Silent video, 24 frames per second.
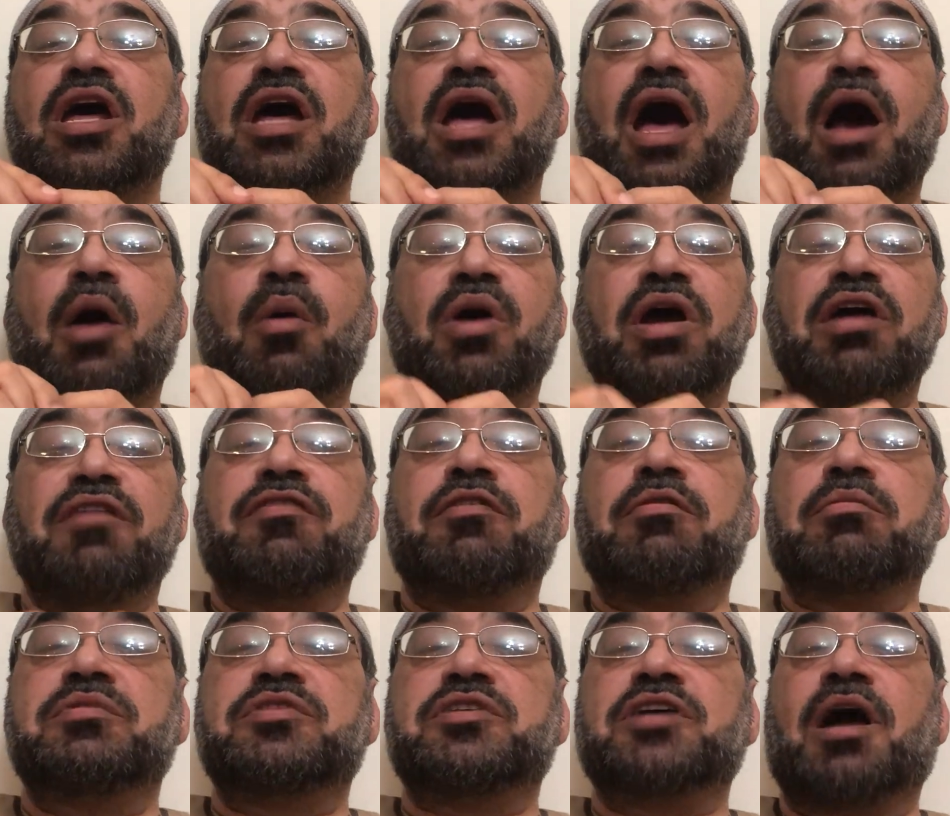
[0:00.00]
away
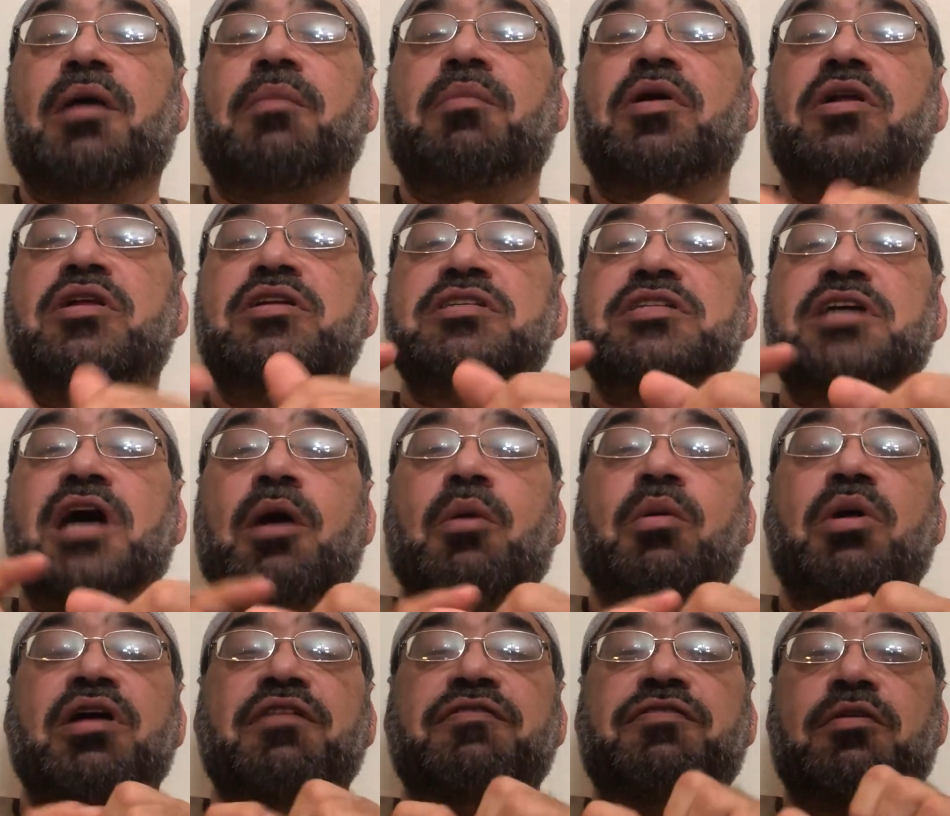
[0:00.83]
from troubles,
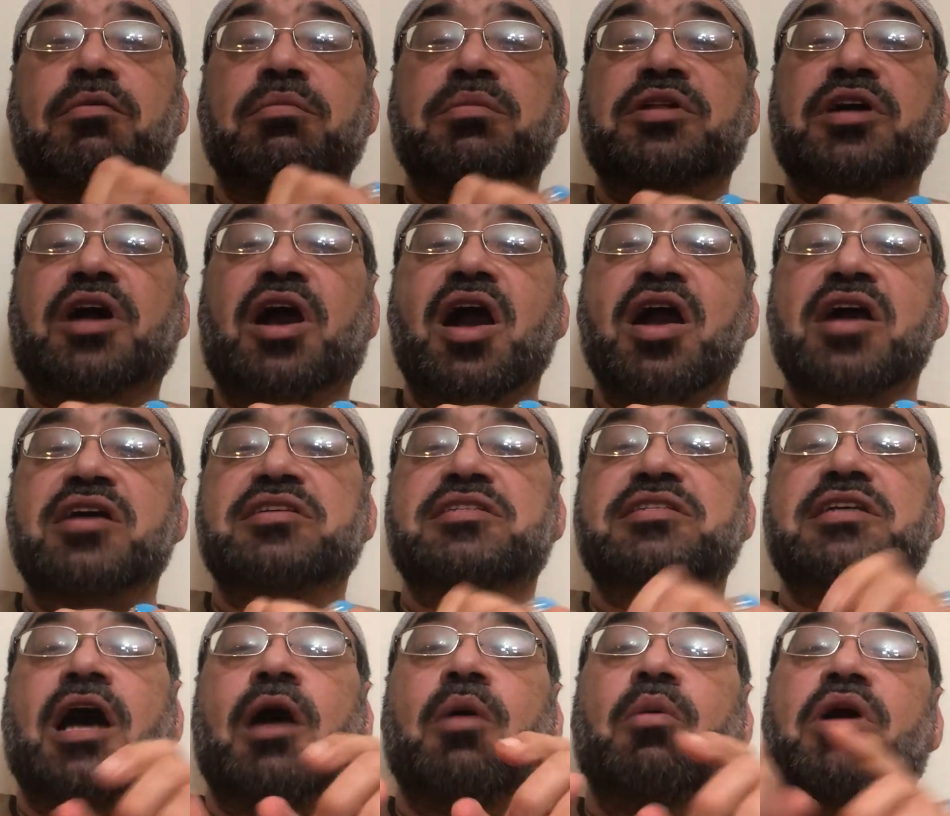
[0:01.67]
away from
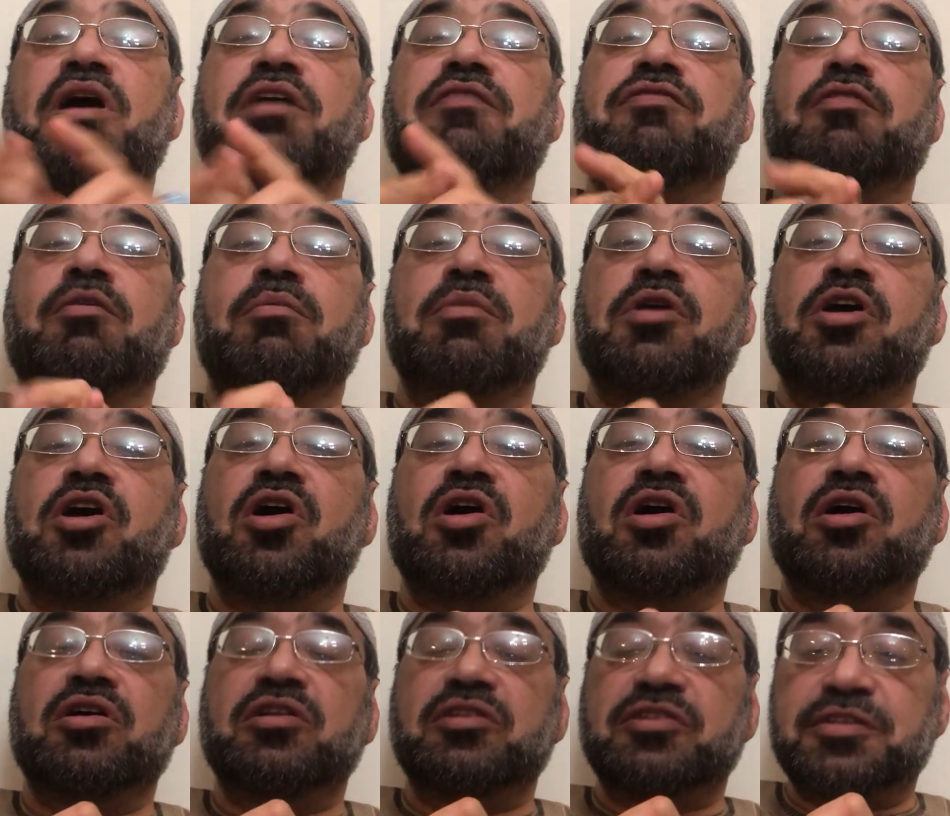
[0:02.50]
drugs, away from
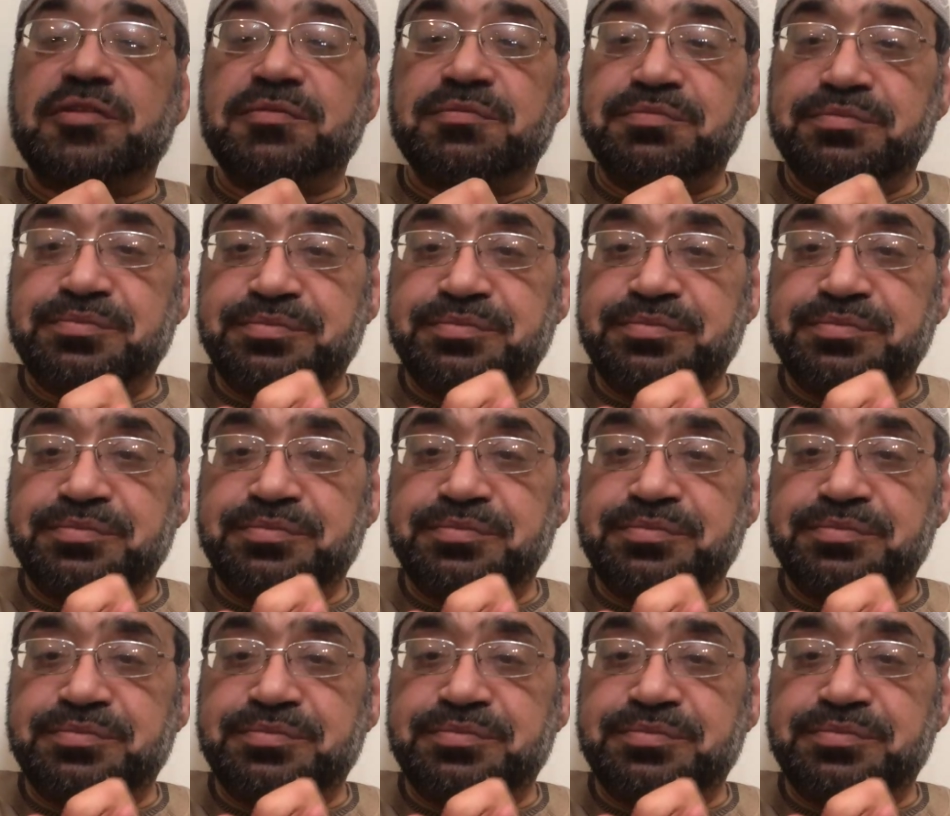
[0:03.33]
girls,